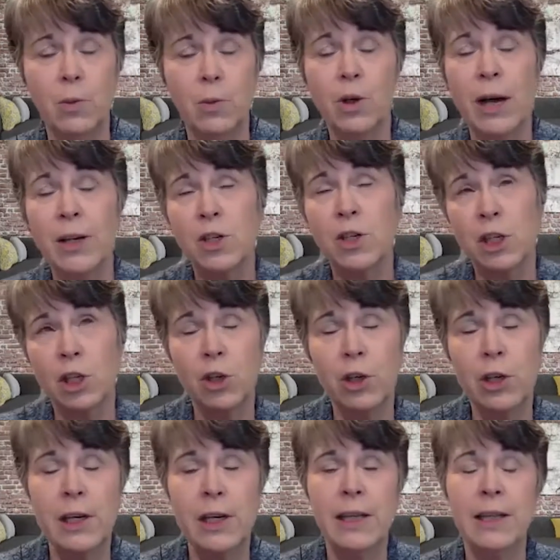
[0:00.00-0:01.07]
We're actually
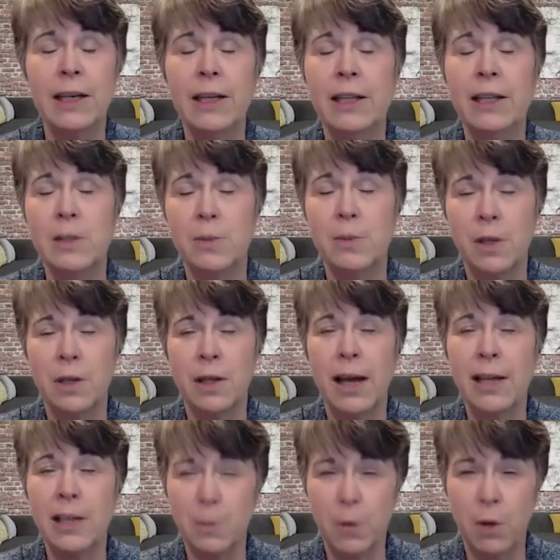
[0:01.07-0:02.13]
looking at that. That's the
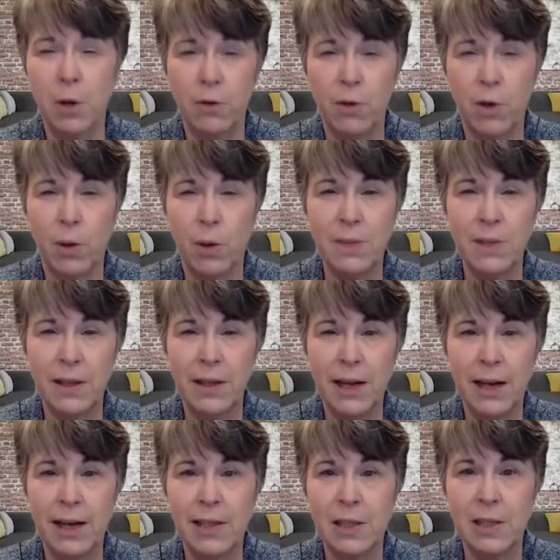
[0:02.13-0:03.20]
last part of our website that
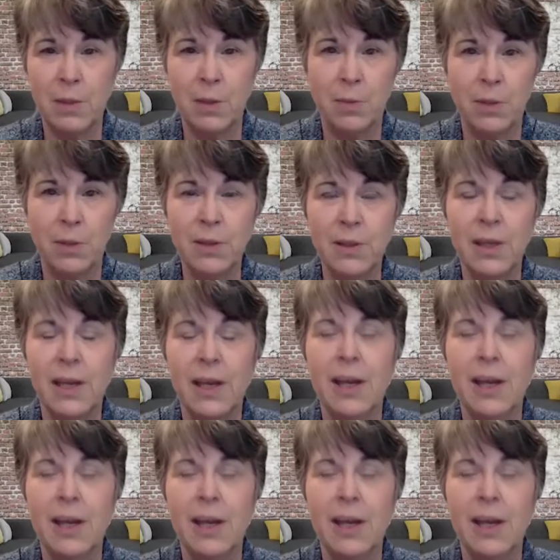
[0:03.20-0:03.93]
has to be built.